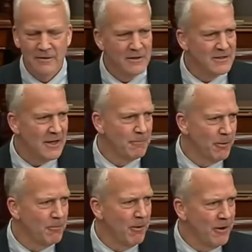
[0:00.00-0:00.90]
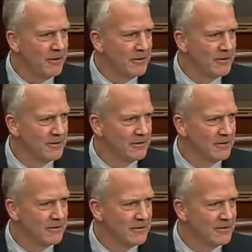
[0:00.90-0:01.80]
He's got a Purple Heart,
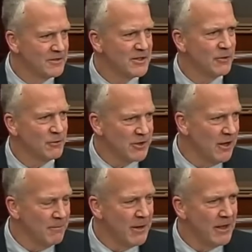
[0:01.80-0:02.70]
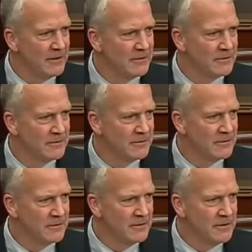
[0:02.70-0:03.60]
distinguished combat.
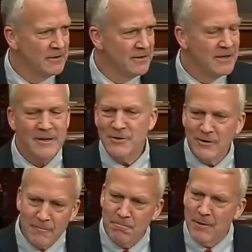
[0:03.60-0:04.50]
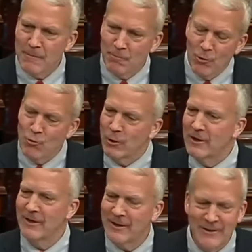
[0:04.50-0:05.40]
These are the people who were
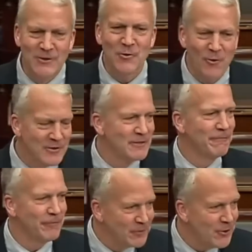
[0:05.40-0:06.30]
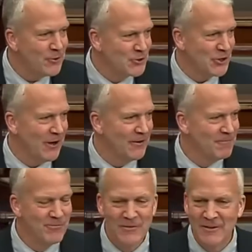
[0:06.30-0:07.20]
kicking in doors in Fallujah,
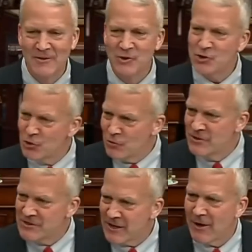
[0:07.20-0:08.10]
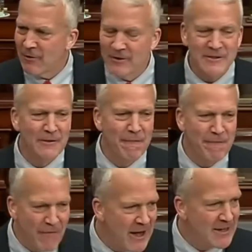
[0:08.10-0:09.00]
shooting terrorists in the
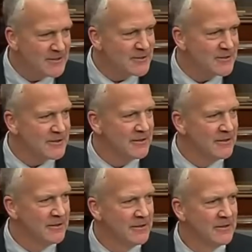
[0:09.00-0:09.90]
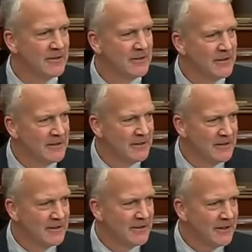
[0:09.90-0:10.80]
face.
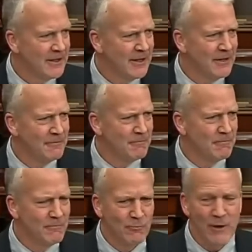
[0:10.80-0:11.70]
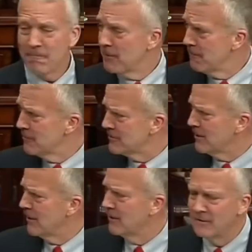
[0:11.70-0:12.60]
And we have people
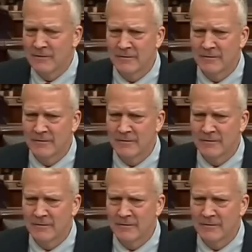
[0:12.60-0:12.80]
saying